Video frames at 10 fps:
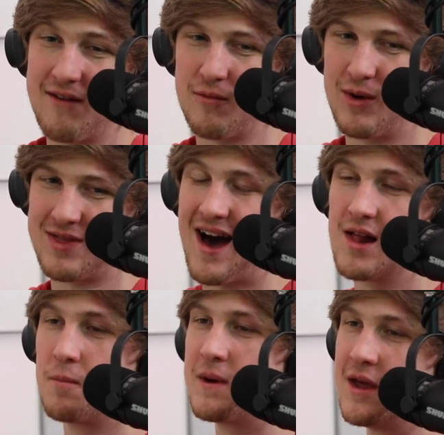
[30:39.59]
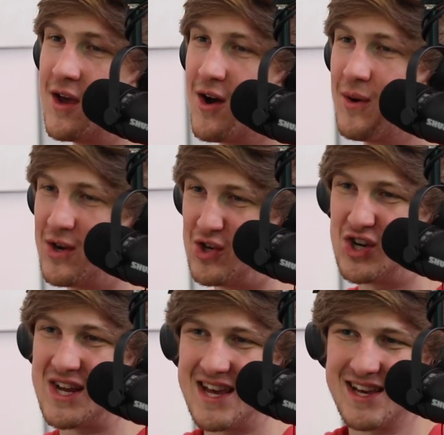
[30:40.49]
have them with jalapeno and
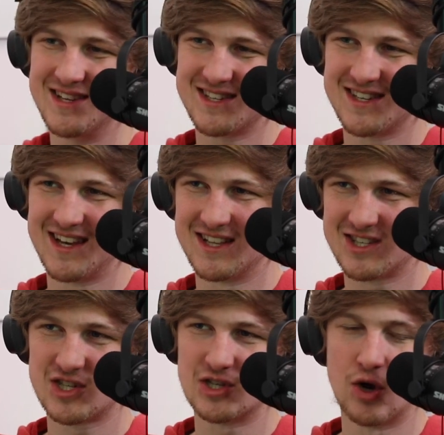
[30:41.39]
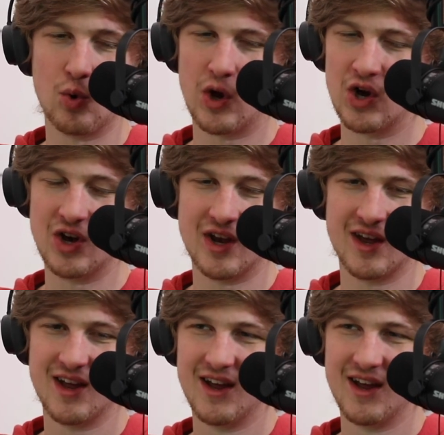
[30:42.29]
cheese. It's so good.